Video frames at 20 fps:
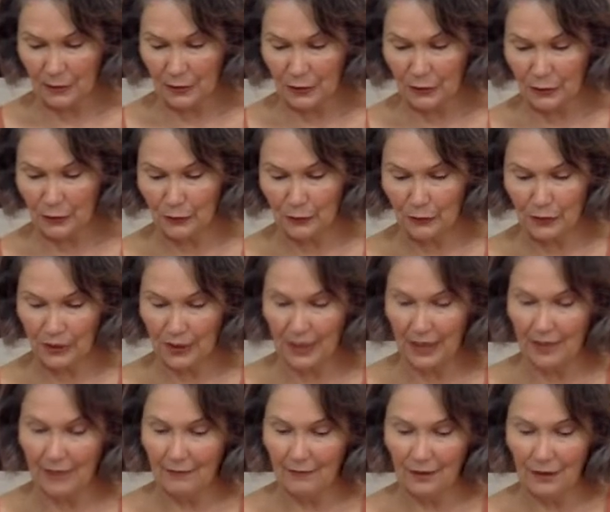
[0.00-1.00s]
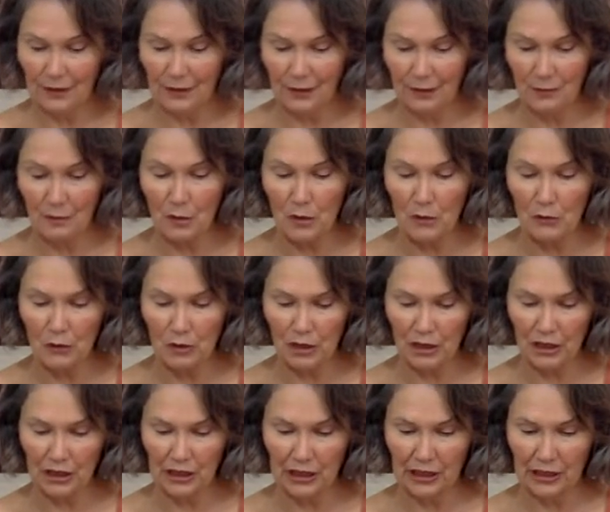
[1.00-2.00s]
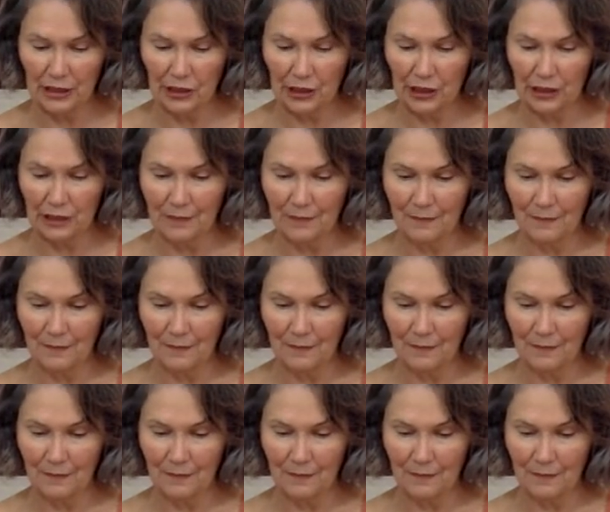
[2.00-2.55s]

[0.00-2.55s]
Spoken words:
choose to have the smoked cheese on.